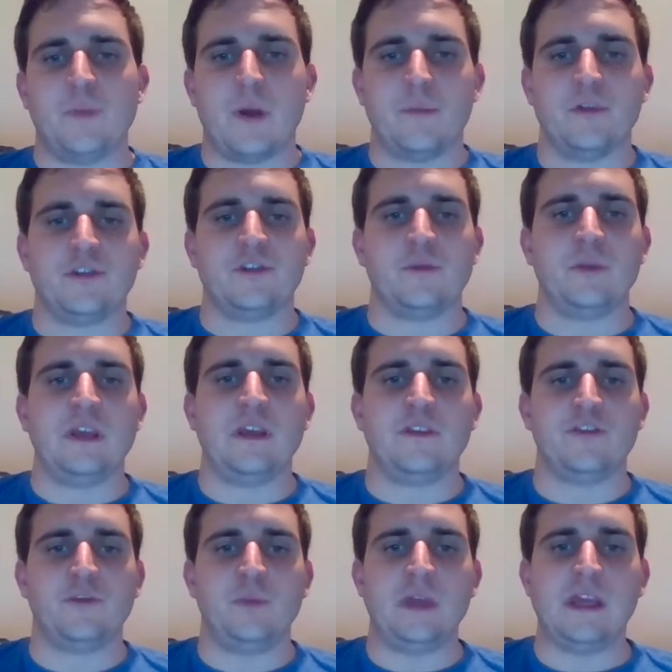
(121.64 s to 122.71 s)
member to be
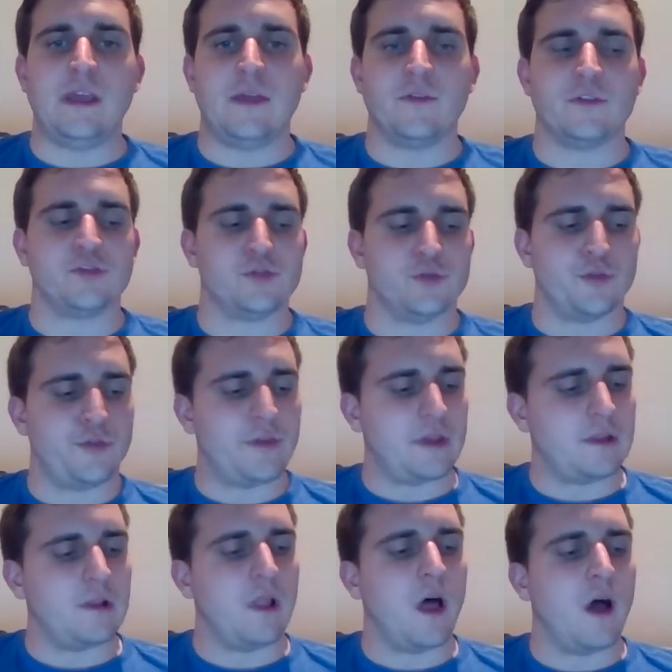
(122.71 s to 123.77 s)
speaking the truth
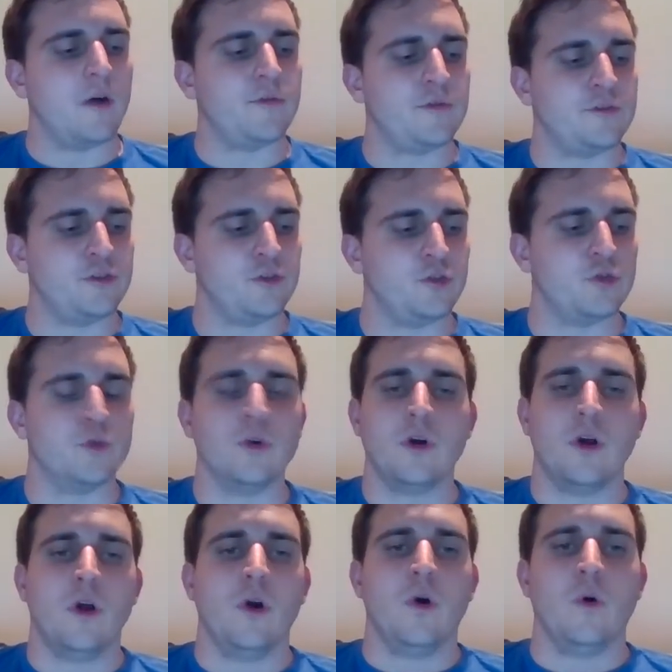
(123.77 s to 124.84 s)
in love to
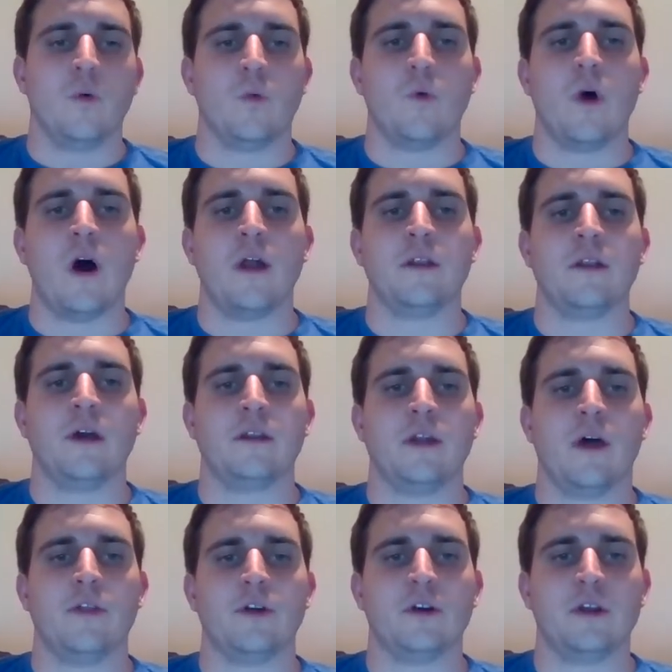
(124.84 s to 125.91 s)
one
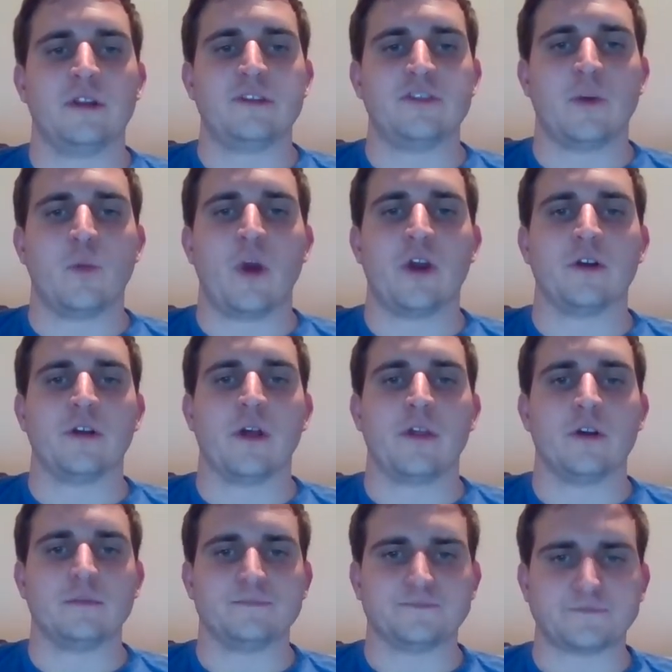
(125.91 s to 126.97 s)
another in some way or
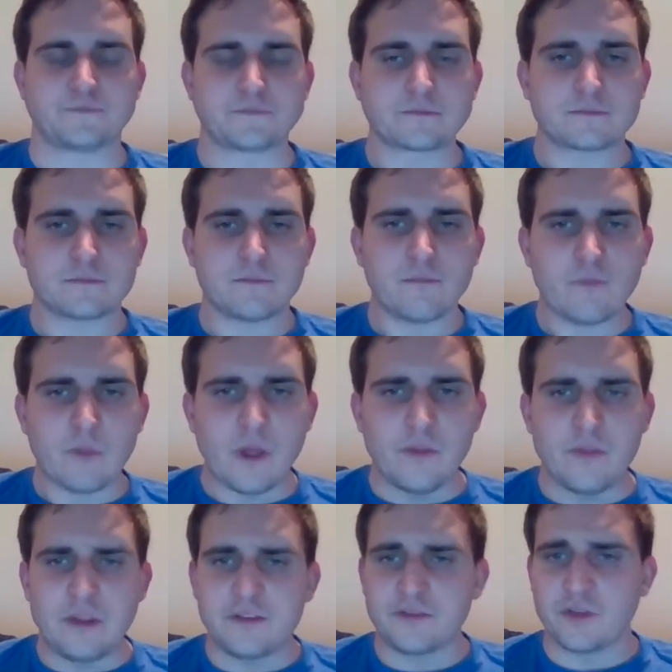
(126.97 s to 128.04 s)
another.
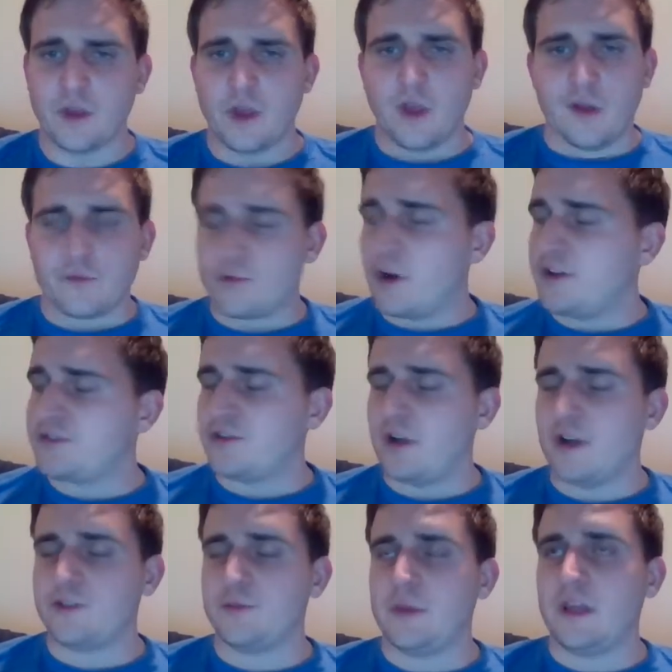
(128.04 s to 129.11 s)
This phrase stood
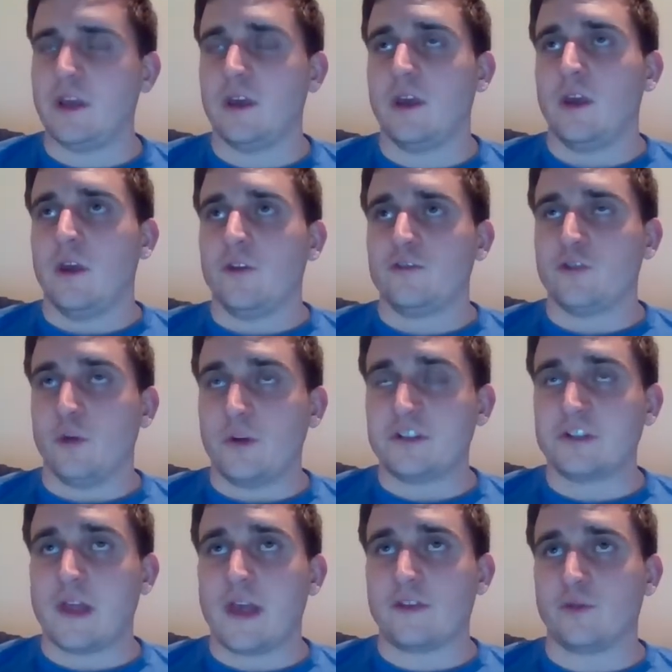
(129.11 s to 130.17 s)
out to me so
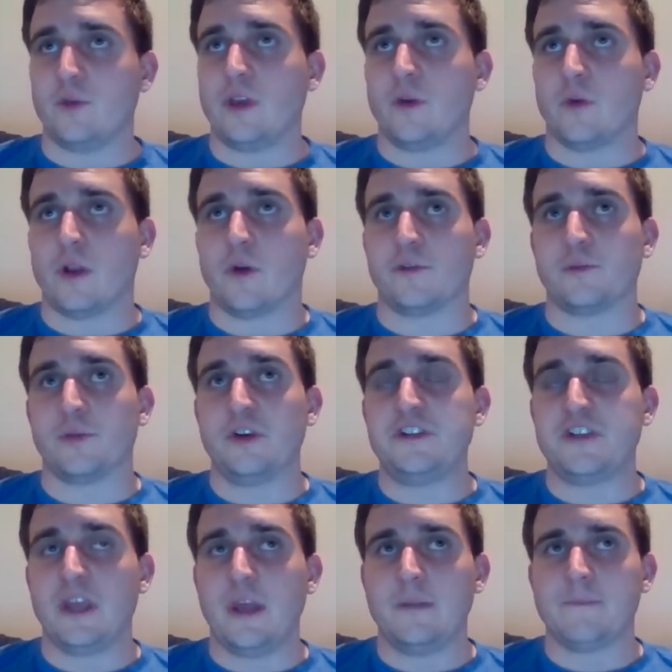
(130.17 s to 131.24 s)
much last week when I was
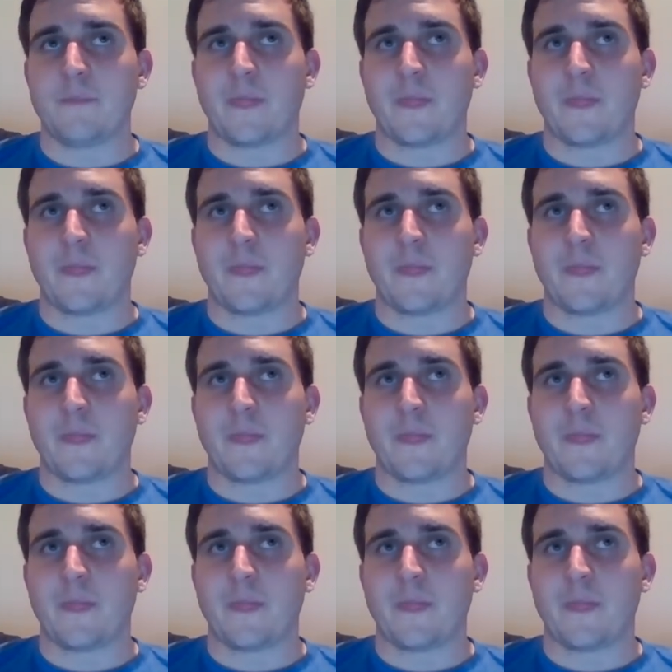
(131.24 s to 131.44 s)
preaching it